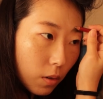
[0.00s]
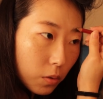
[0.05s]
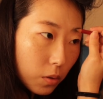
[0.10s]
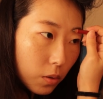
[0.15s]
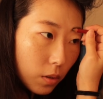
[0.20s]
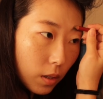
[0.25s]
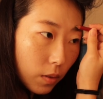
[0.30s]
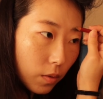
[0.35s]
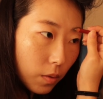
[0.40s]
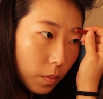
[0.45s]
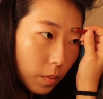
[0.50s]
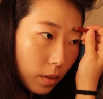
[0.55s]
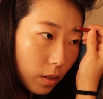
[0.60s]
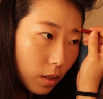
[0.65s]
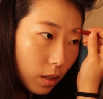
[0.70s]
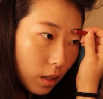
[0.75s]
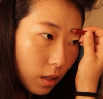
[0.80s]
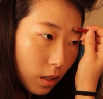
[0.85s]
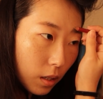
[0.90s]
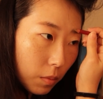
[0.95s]
also haven't
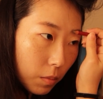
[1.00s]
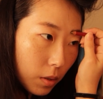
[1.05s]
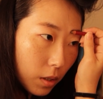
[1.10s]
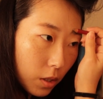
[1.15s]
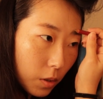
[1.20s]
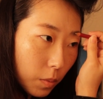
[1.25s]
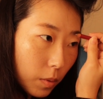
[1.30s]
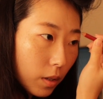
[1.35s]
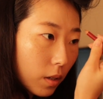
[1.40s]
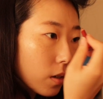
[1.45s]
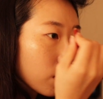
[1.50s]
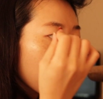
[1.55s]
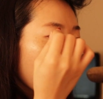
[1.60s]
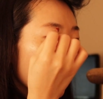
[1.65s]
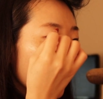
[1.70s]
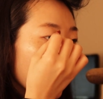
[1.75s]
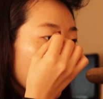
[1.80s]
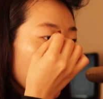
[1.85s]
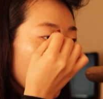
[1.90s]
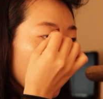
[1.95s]
been eating much because
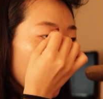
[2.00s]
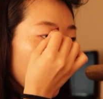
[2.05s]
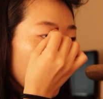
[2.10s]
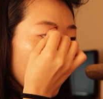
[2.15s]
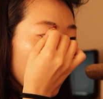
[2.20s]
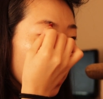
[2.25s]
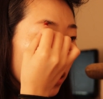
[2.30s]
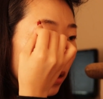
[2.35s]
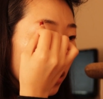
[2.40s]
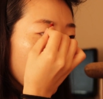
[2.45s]
of the heat